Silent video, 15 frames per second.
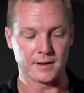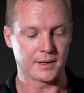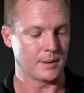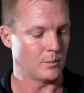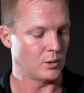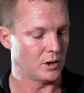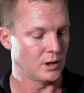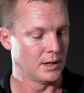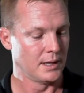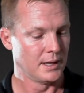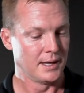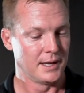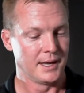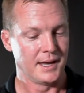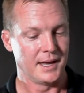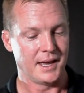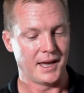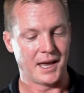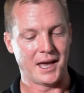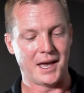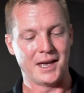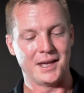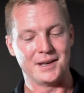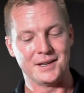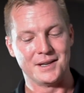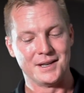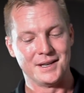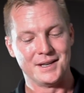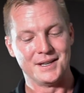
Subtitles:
the gimbal. And